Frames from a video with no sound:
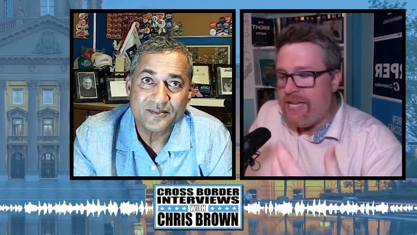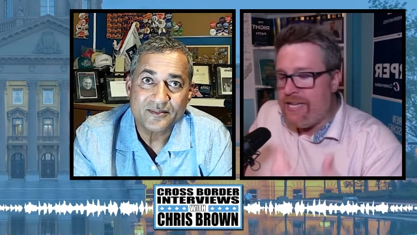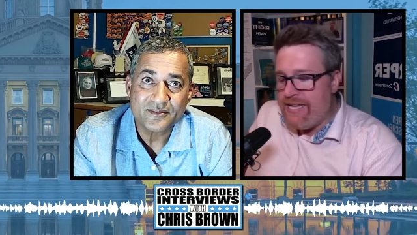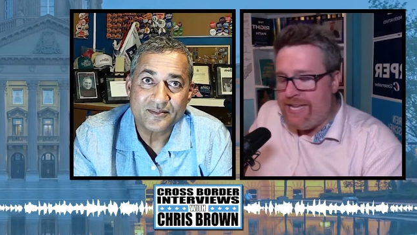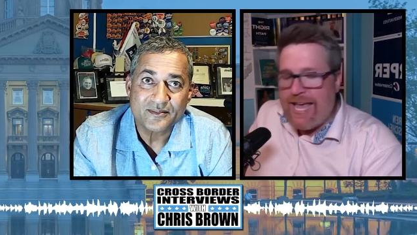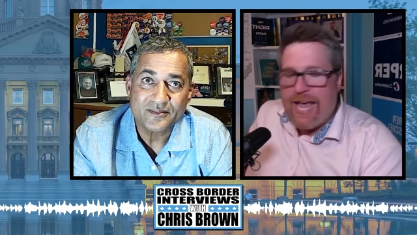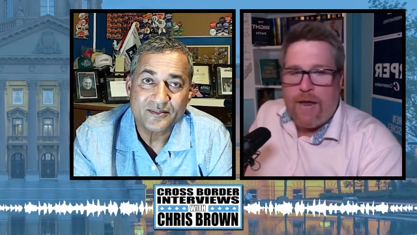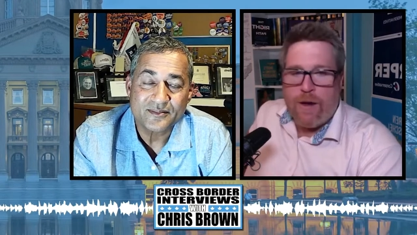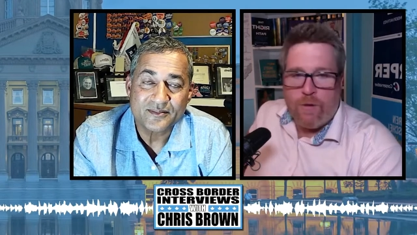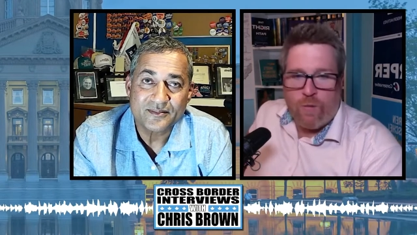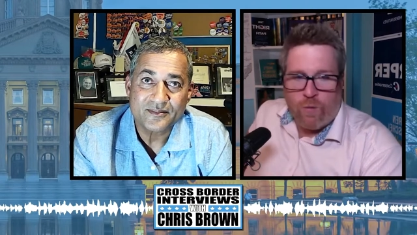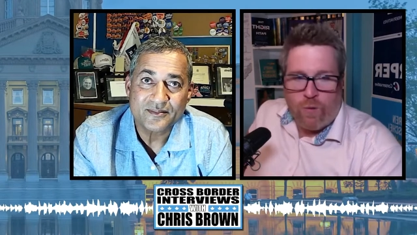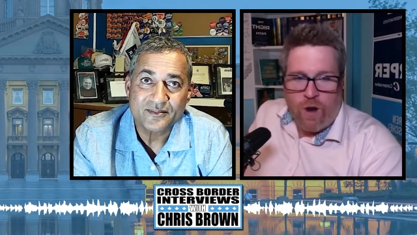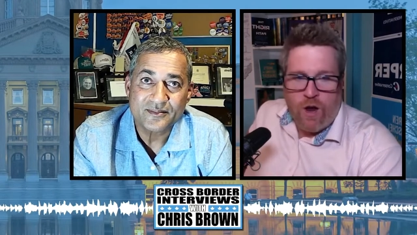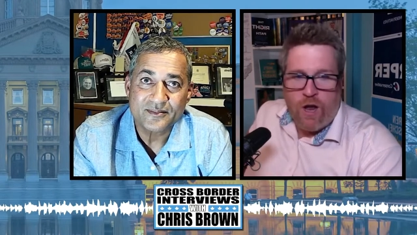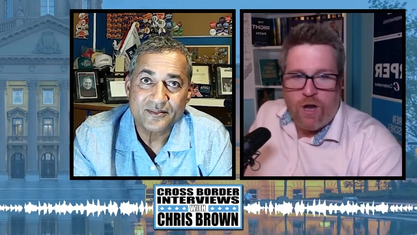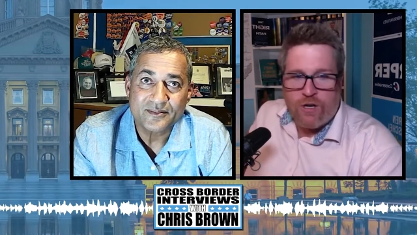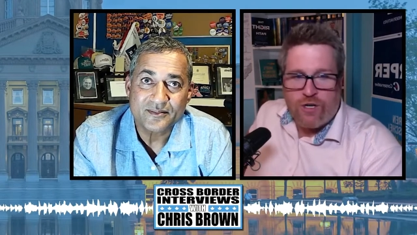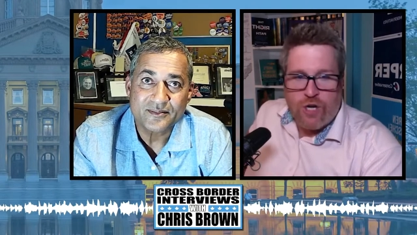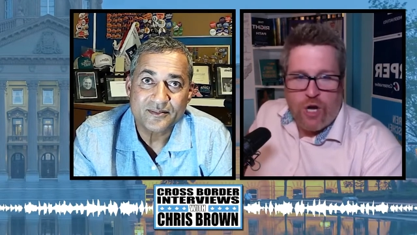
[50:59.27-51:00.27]
Speaker 1: get
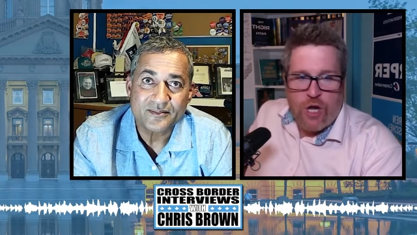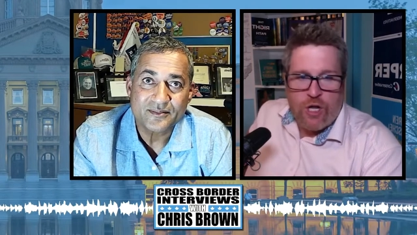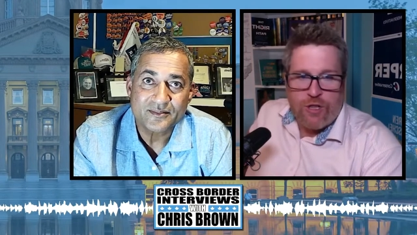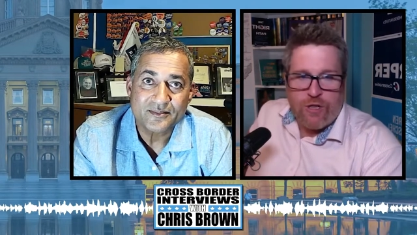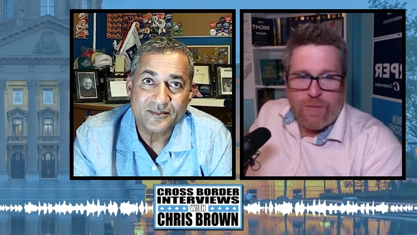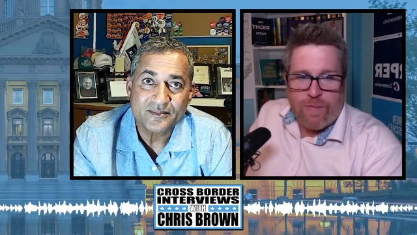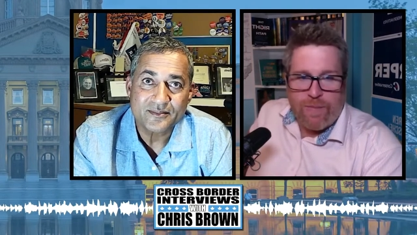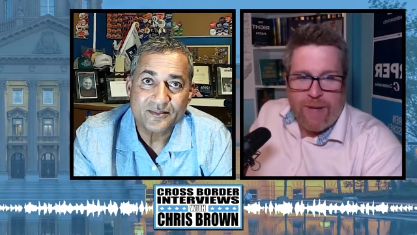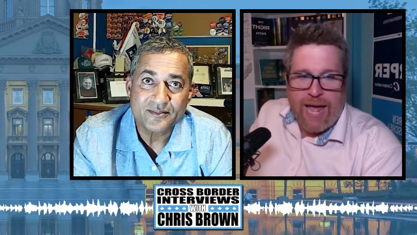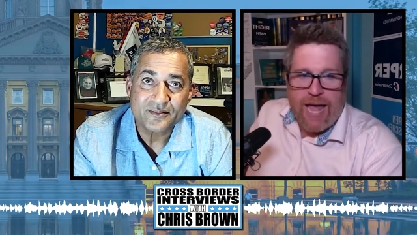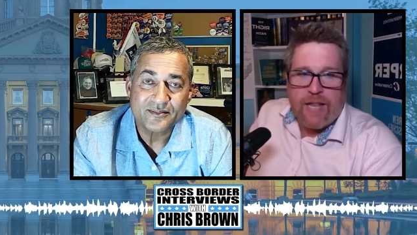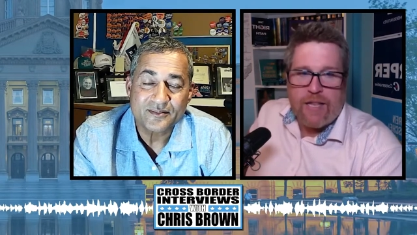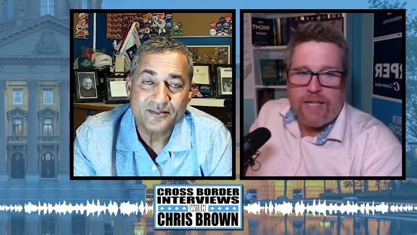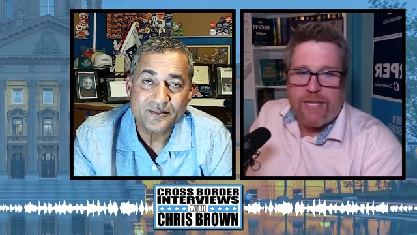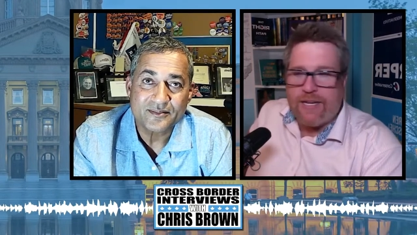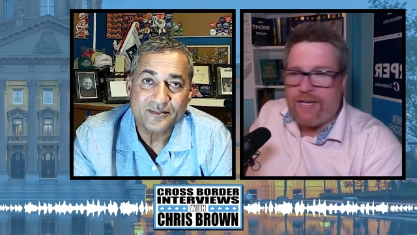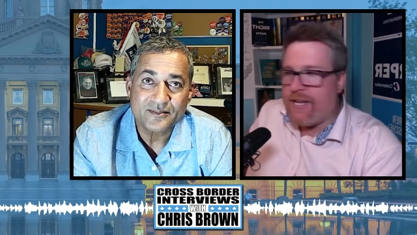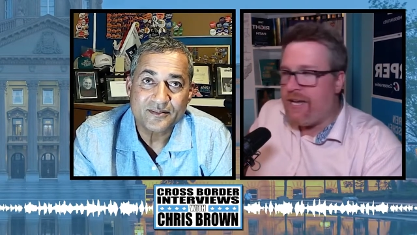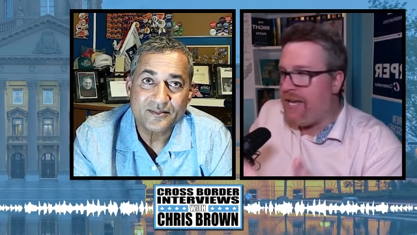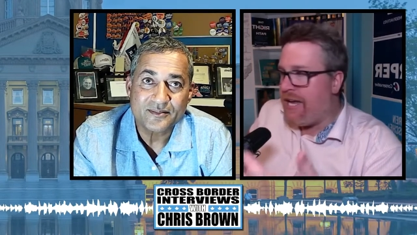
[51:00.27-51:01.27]
Raj on the
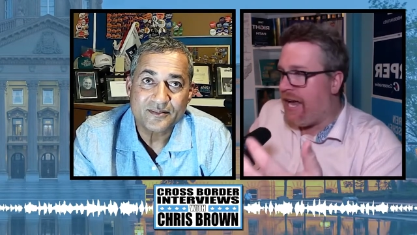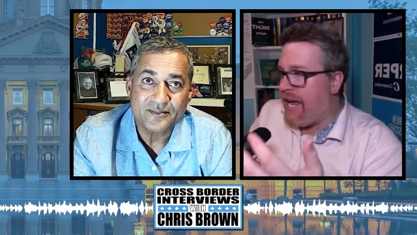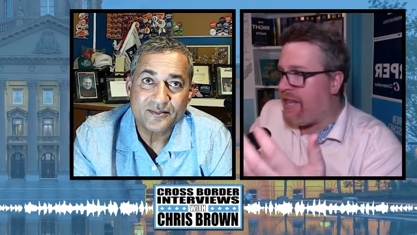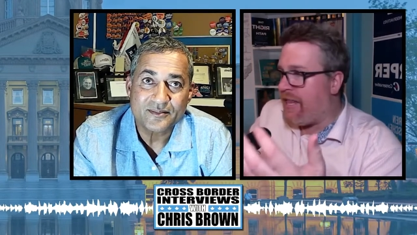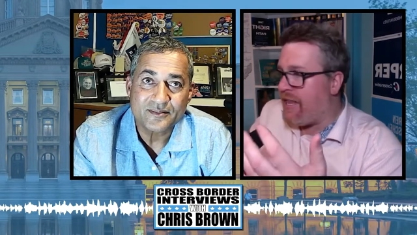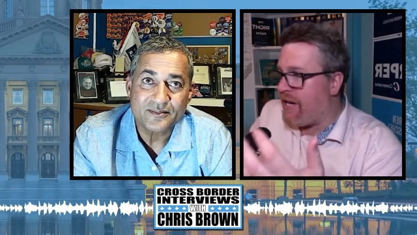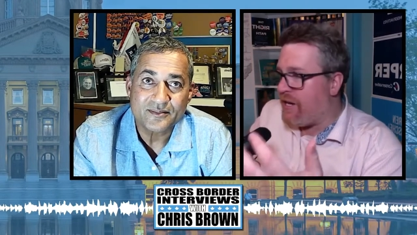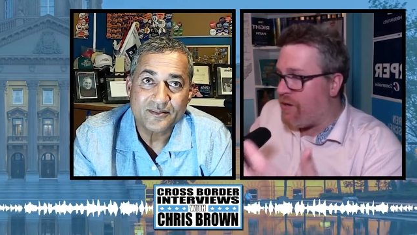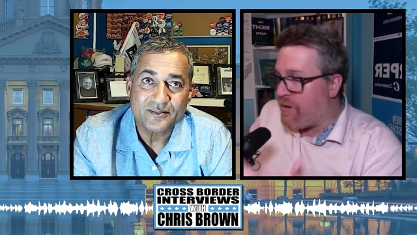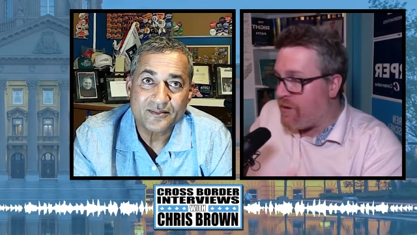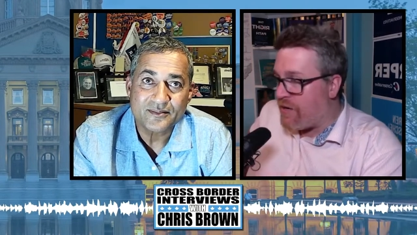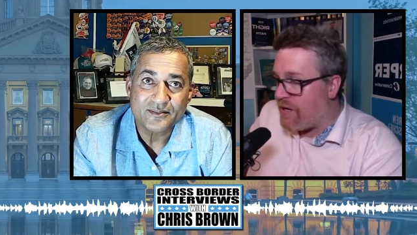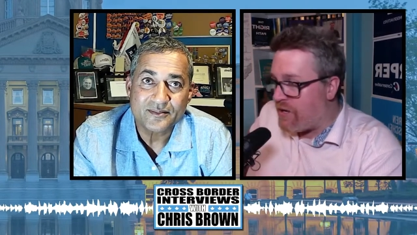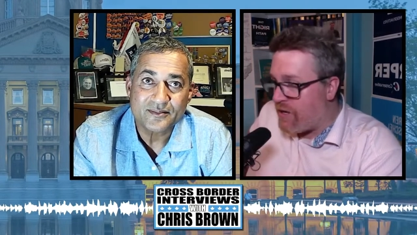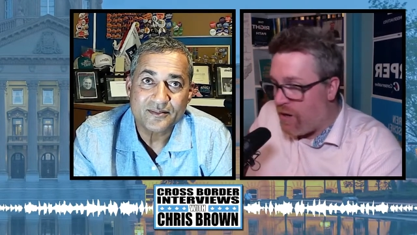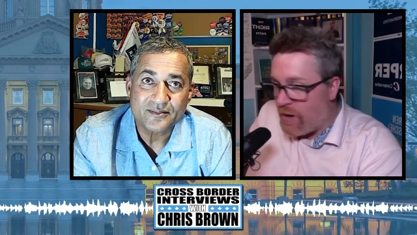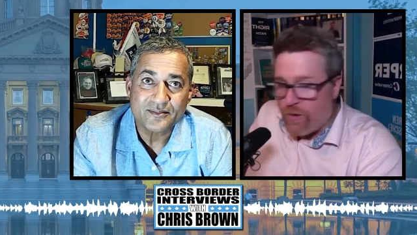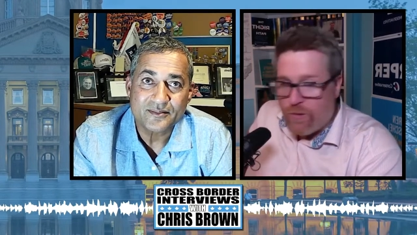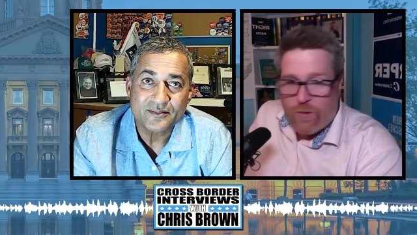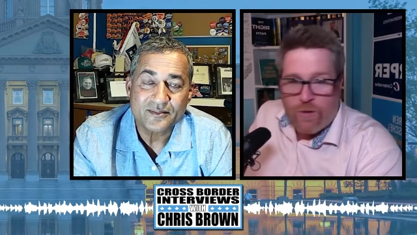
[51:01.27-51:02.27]
ballot, and then you can
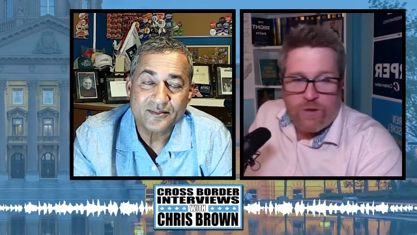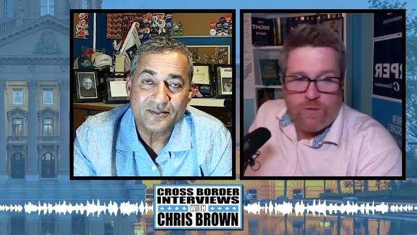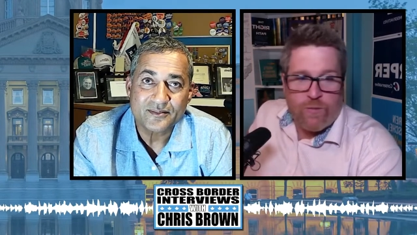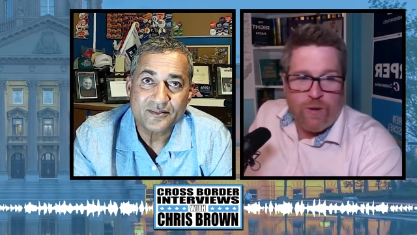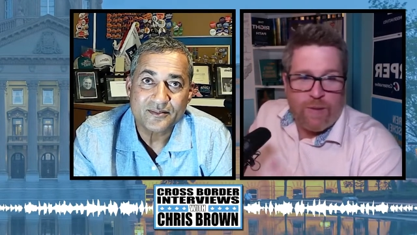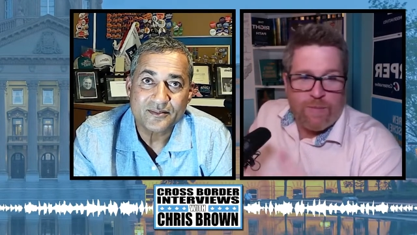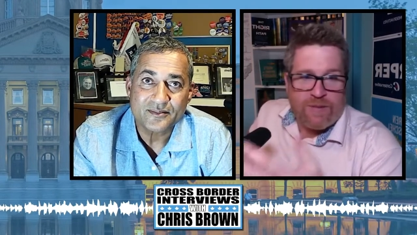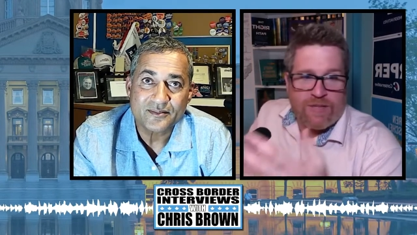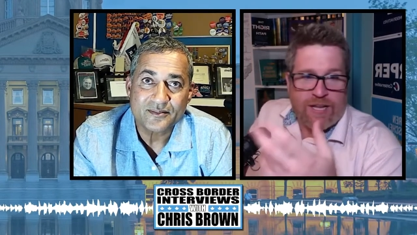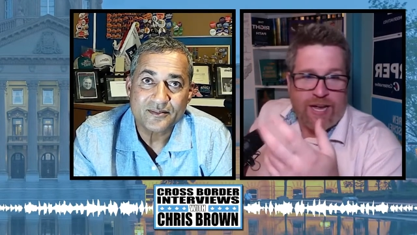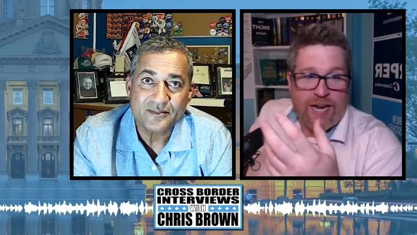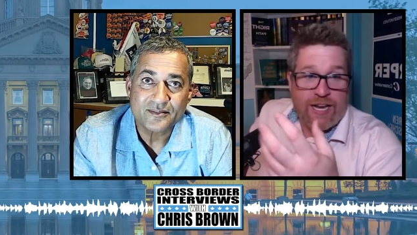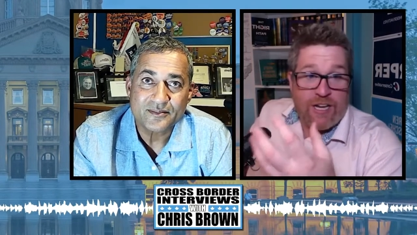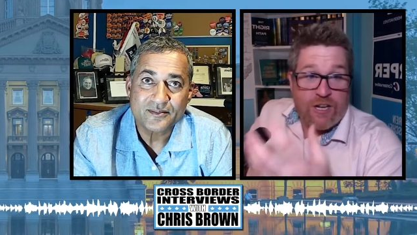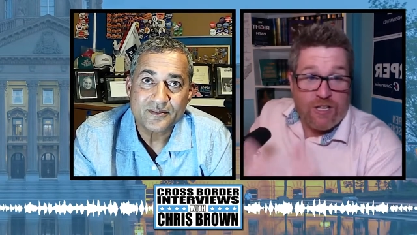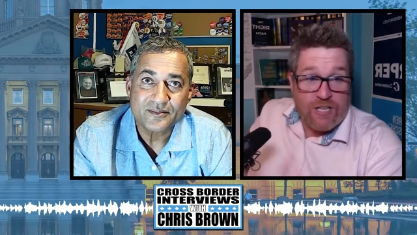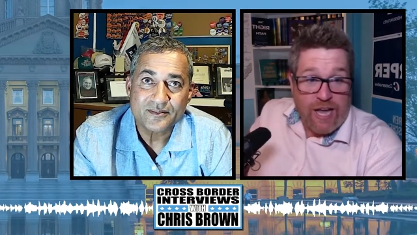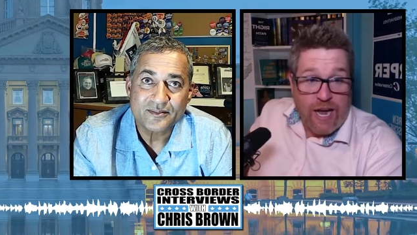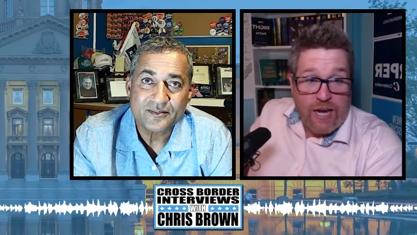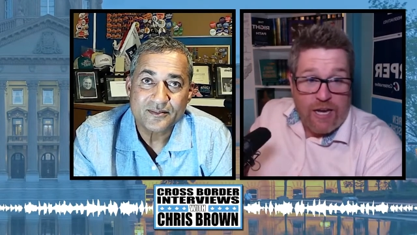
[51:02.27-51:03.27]
go to his website,
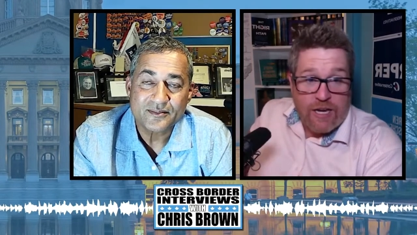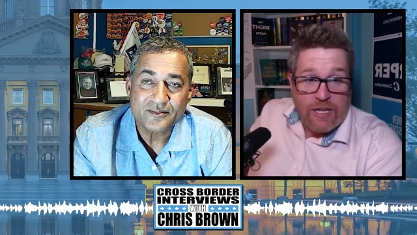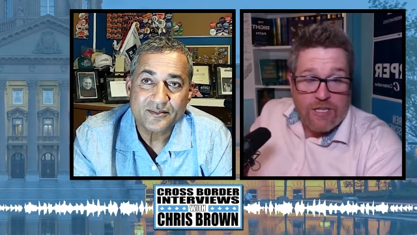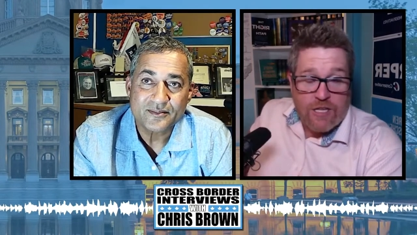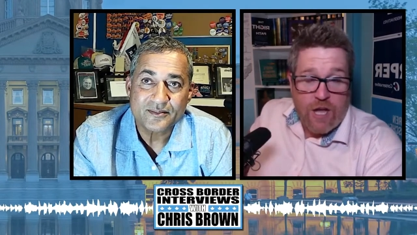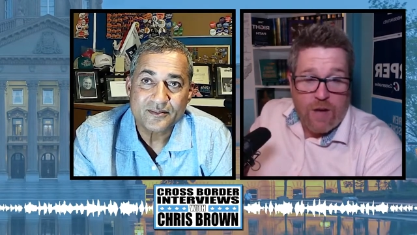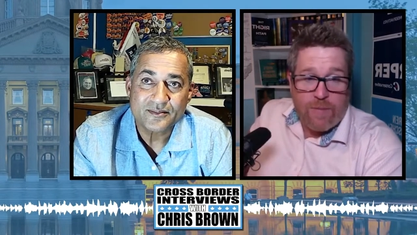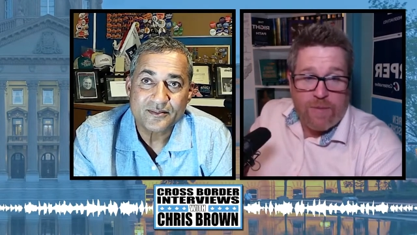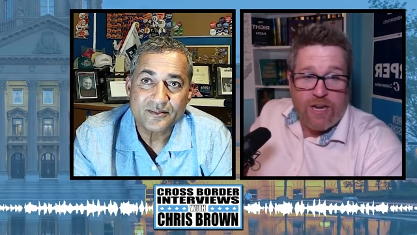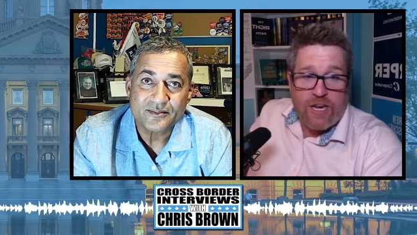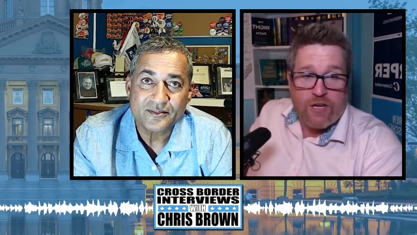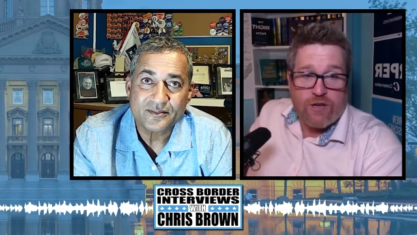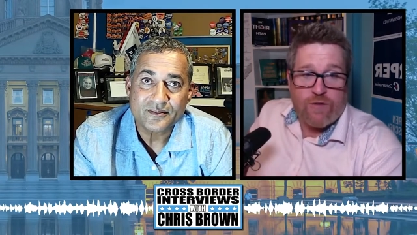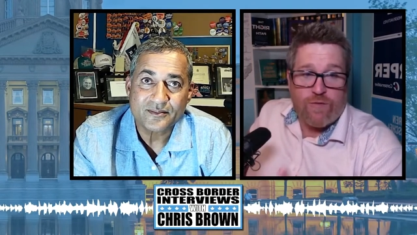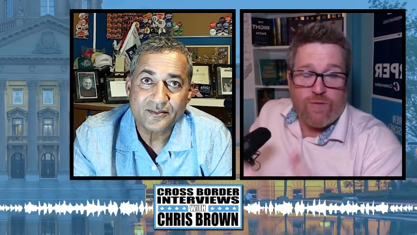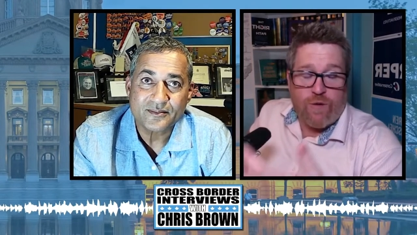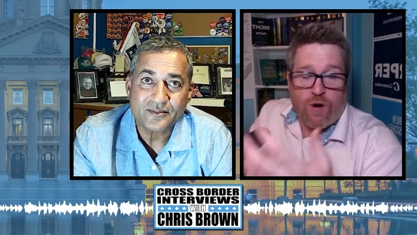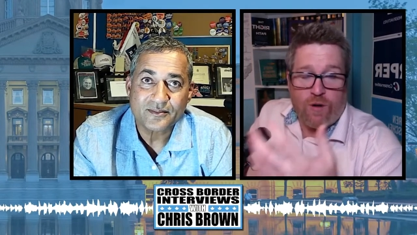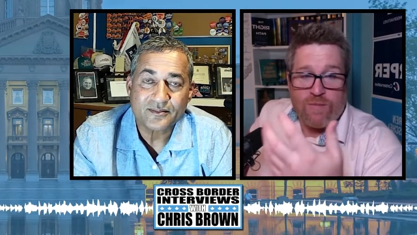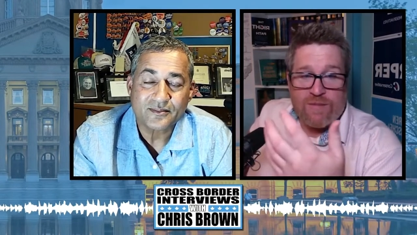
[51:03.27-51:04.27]
sign his nomination
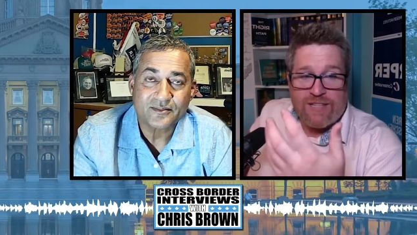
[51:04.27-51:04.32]
forms,